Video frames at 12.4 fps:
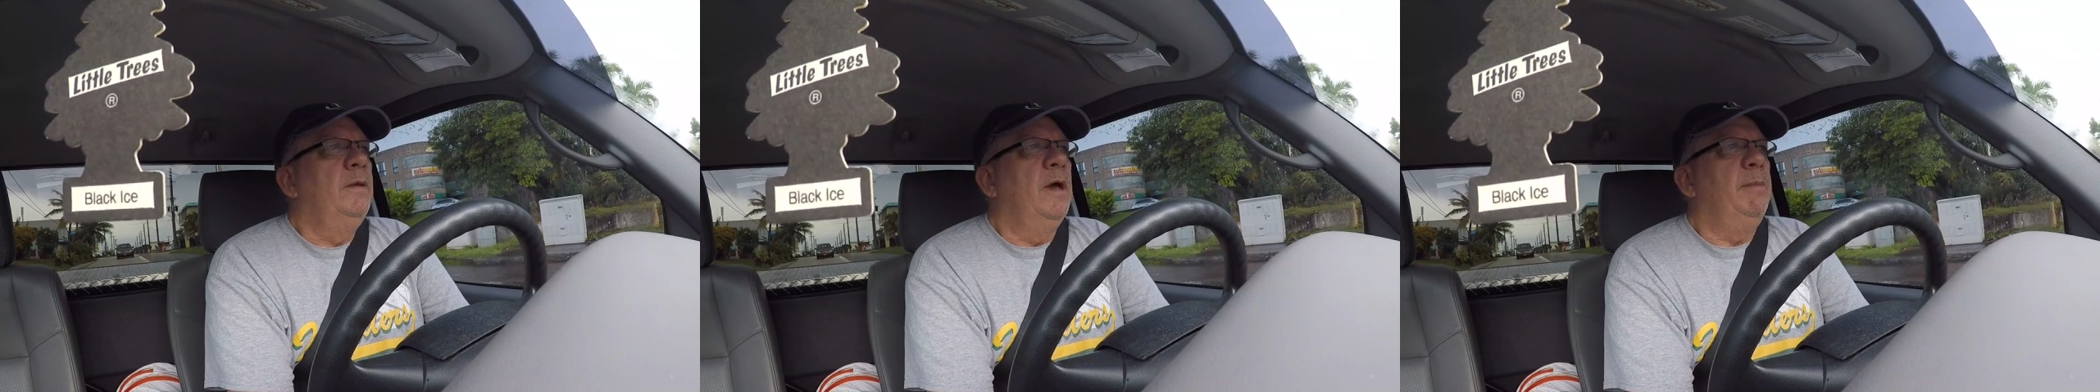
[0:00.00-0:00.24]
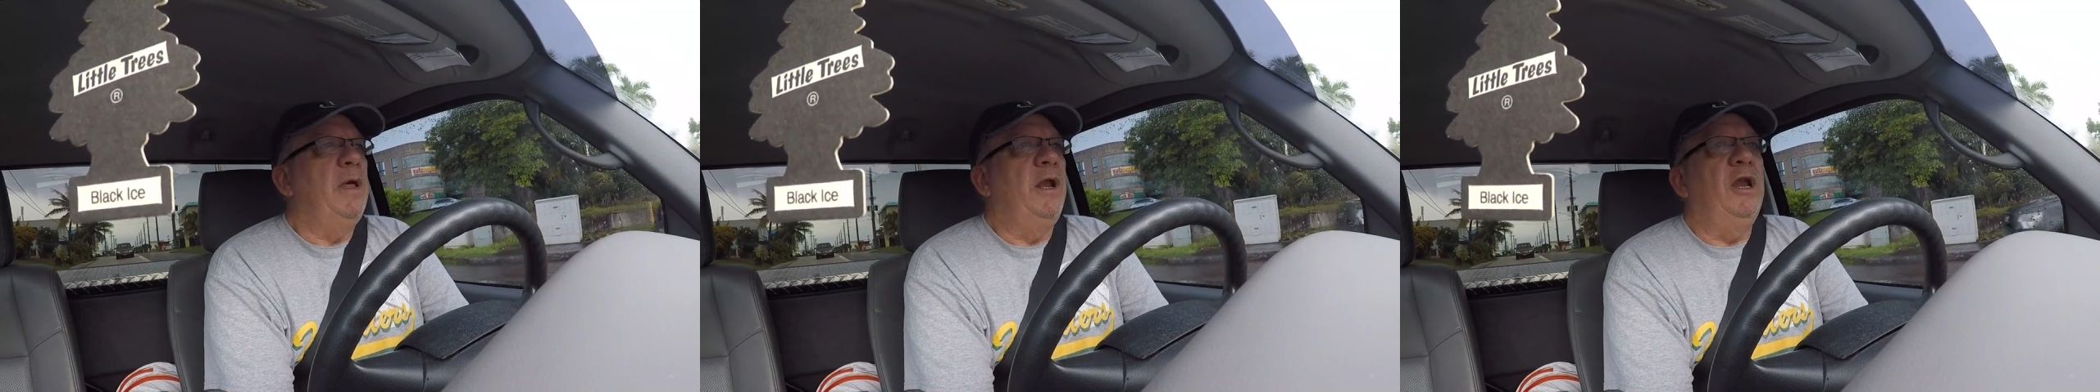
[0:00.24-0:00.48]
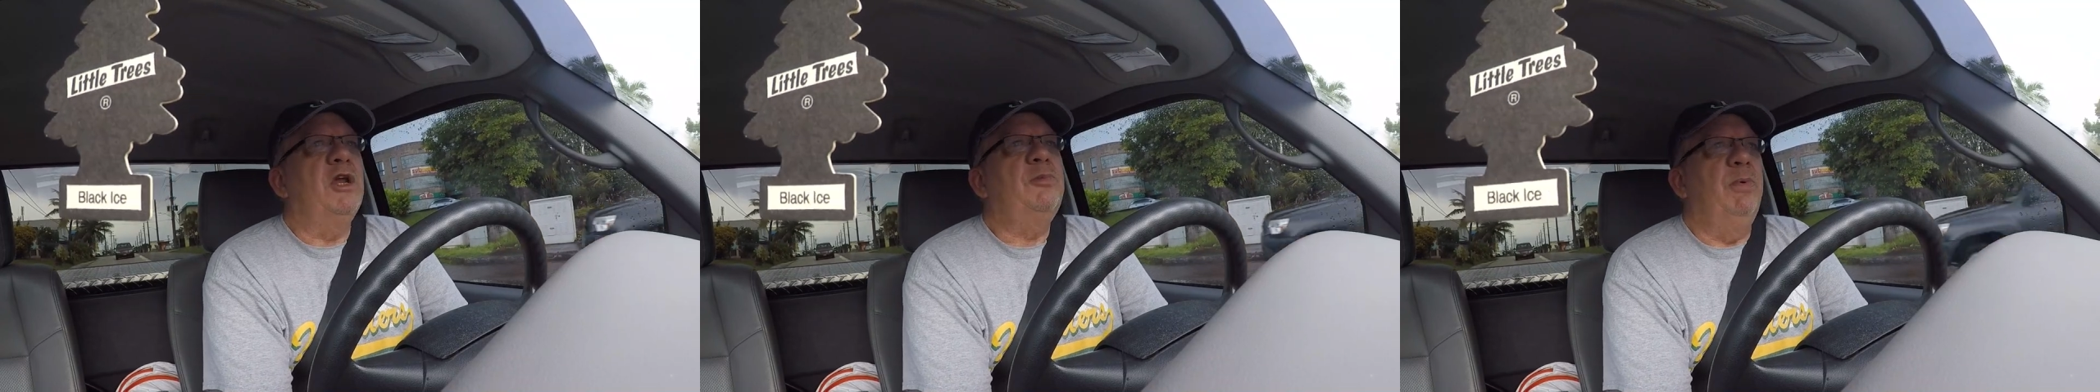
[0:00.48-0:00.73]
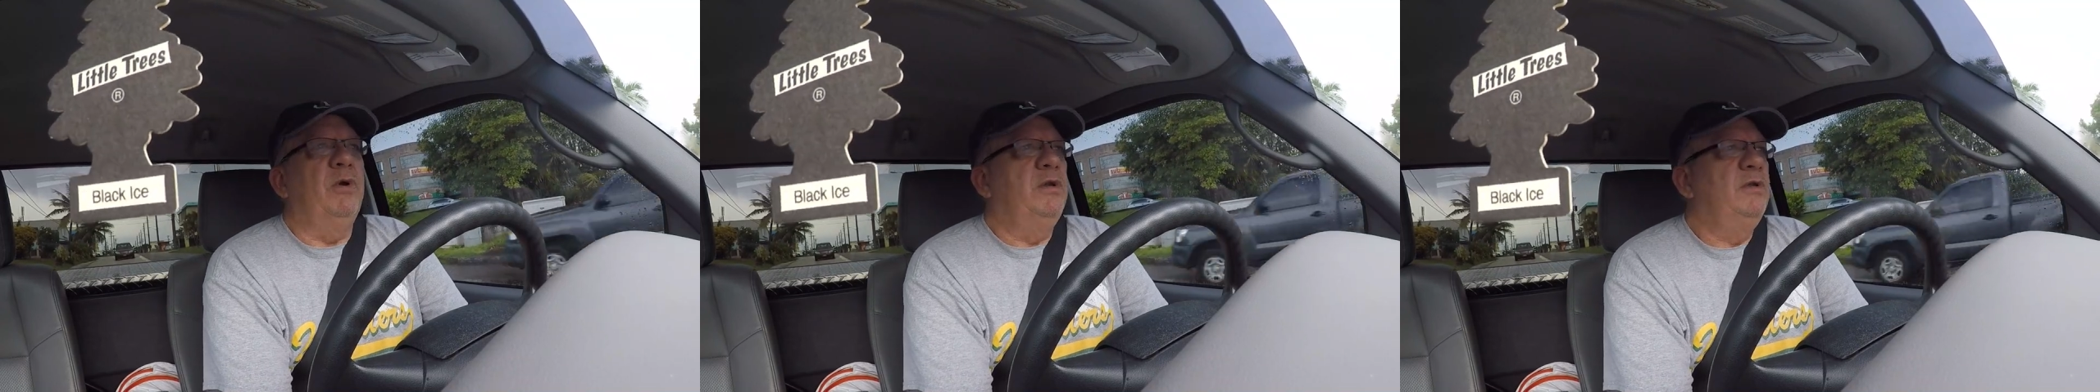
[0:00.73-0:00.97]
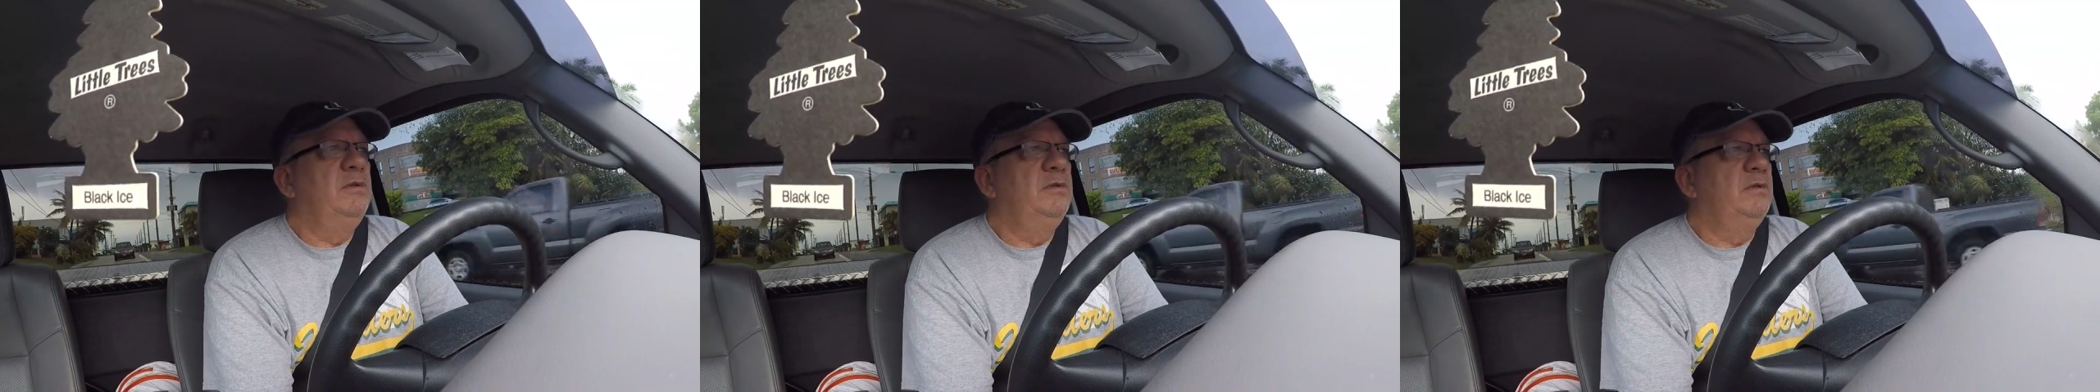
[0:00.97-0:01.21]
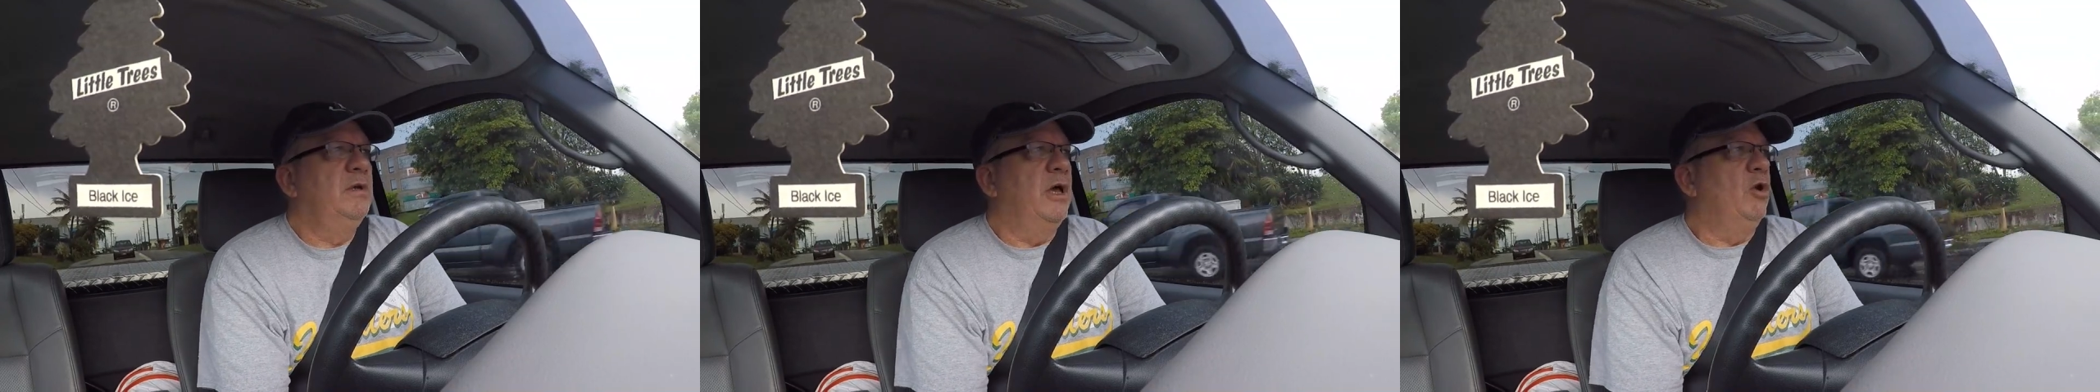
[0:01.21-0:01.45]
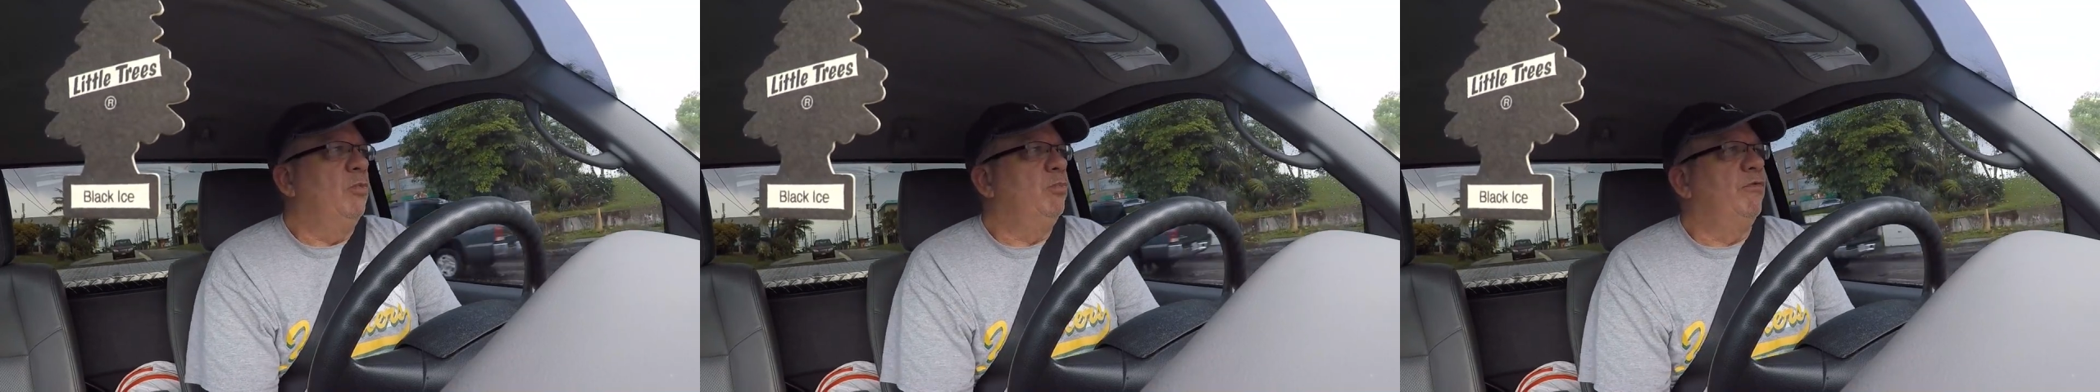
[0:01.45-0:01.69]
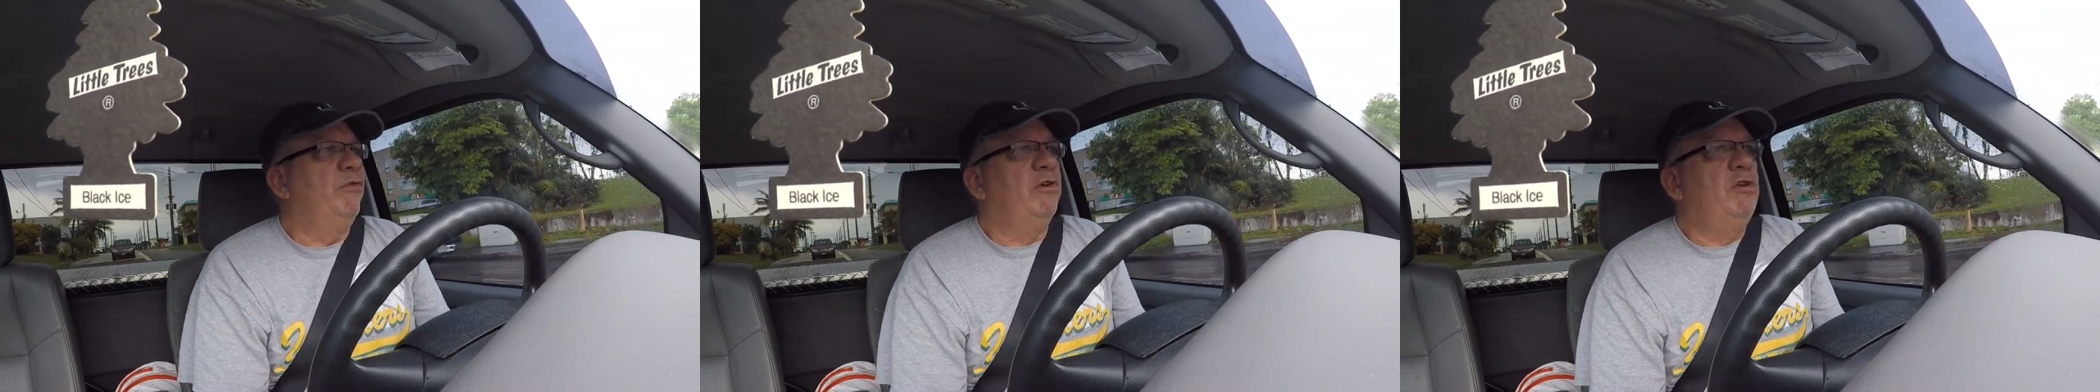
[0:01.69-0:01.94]
I'm not an expert. I don't
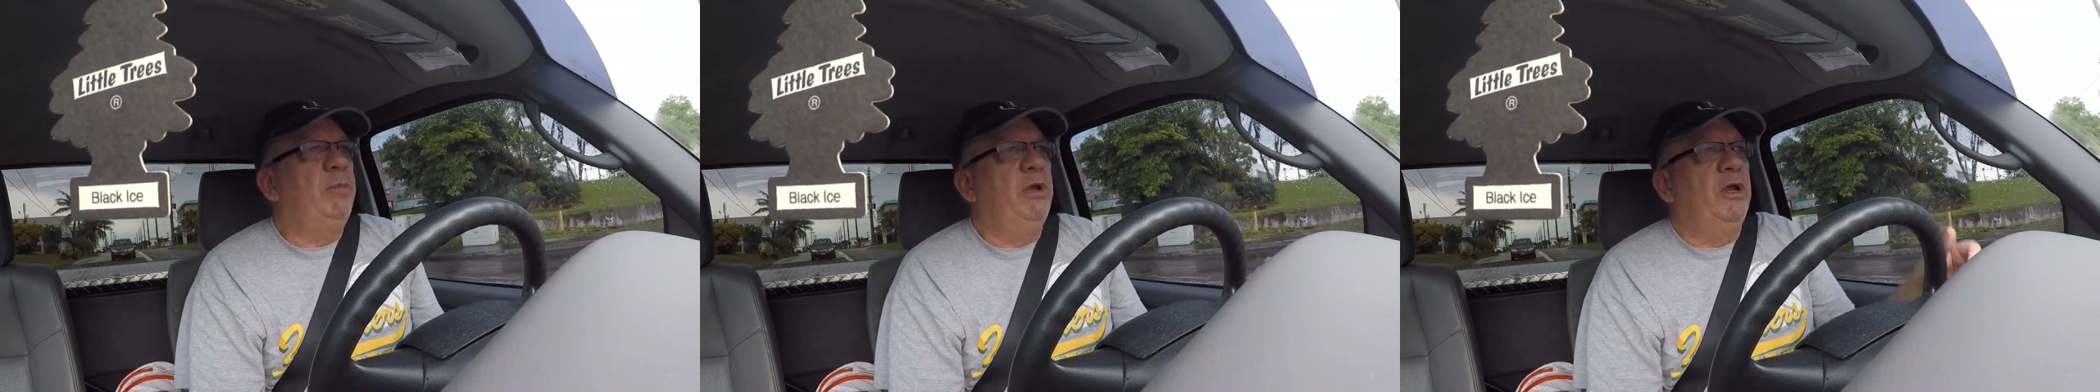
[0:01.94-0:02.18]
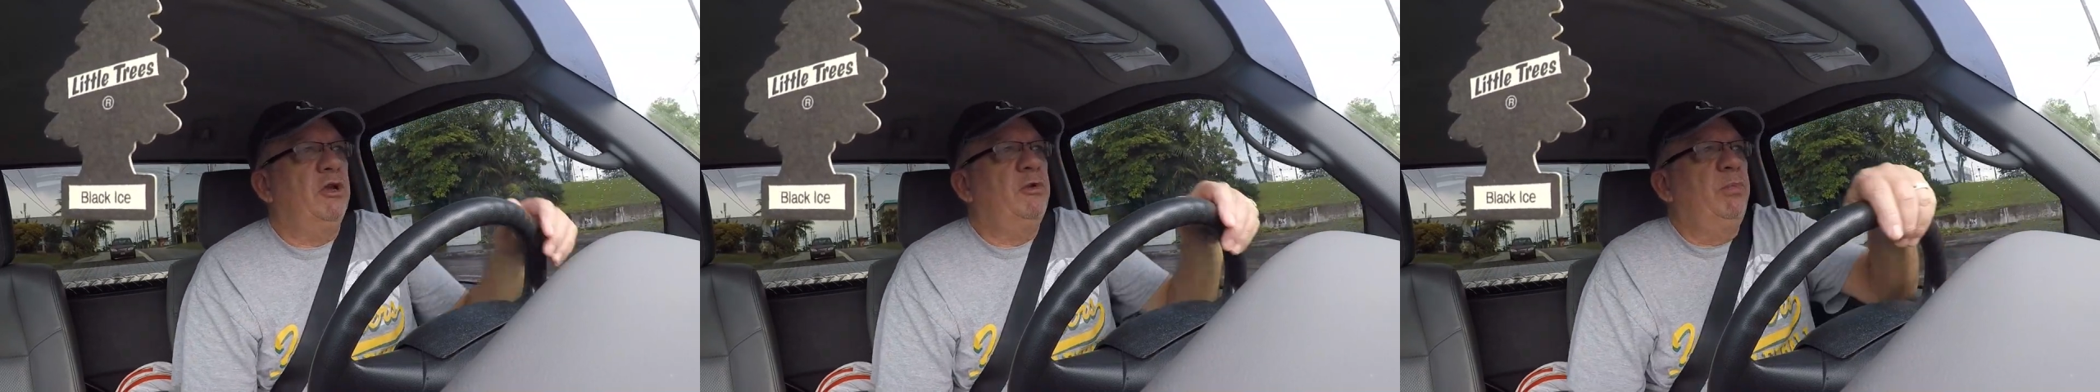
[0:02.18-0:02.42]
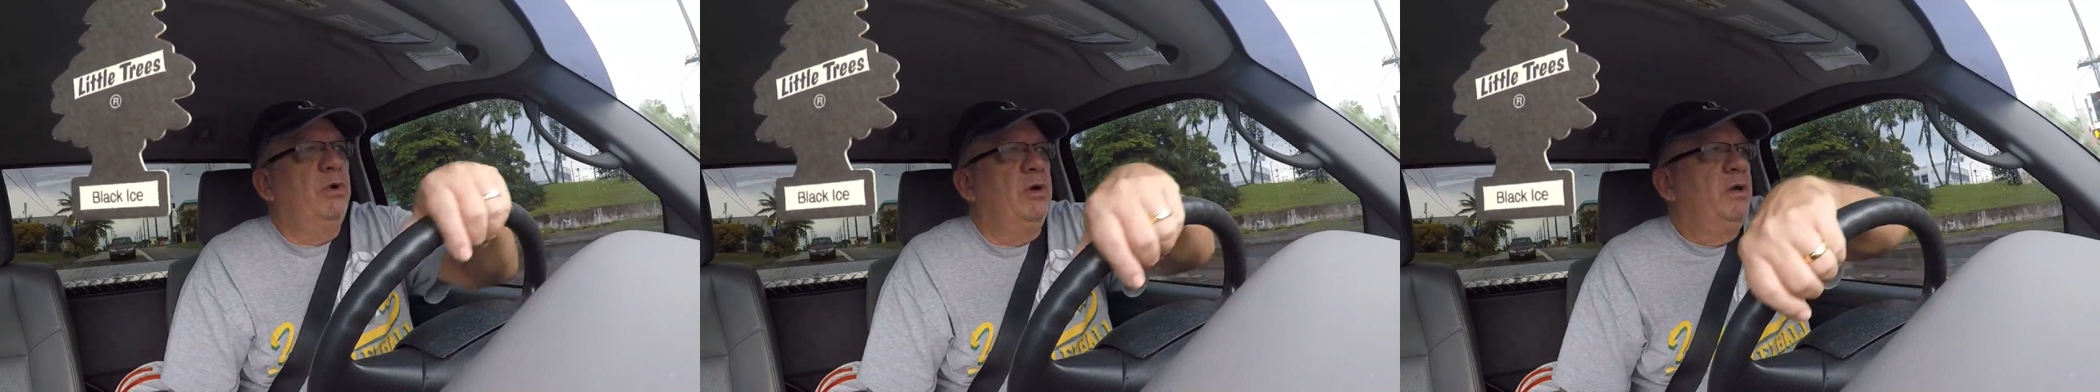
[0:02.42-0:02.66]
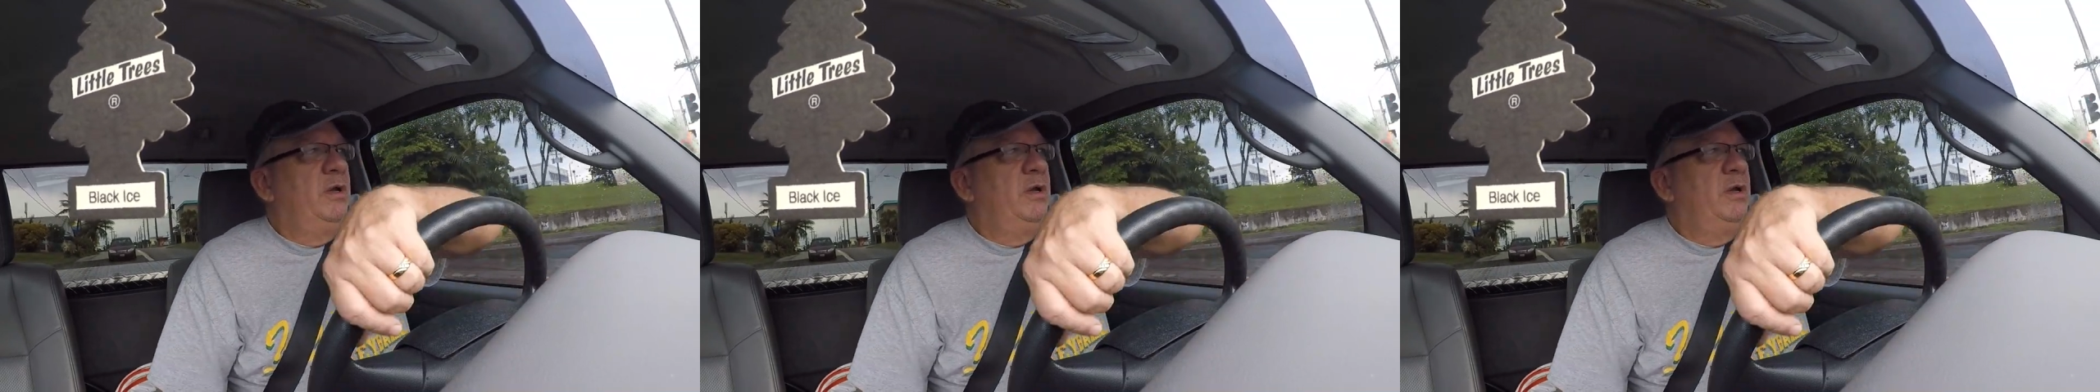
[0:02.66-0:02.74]
profess to be an expert.